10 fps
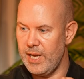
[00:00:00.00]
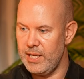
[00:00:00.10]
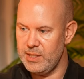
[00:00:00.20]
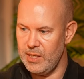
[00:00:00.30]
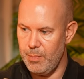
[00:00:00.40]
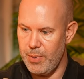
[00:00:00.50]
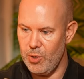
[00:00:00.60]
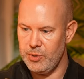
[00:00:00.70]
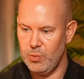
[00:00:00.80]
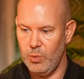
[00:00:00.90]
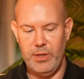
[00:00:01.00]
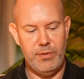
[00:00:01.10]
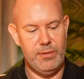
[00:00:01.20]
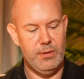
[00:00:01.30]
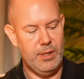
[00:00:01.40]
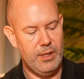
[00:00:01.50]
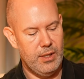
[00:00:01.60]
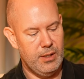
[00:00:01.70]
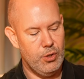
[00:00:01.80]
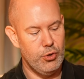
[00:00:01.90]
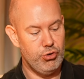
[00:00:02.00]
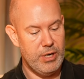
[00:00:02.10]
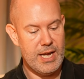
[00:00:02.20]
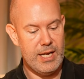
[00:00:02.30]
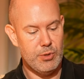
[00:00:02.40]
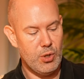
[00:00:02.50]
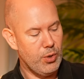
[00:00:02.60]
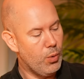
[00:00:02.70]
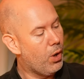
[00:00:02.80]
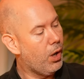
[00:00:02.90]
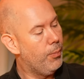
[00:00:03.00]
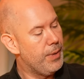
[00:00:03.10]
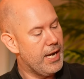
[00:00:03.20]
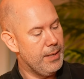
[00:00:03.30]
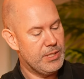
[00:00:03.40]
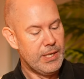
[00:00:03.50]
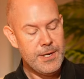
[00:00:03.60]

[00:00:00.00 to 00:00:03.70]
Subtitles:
that debossed with country names on or club names.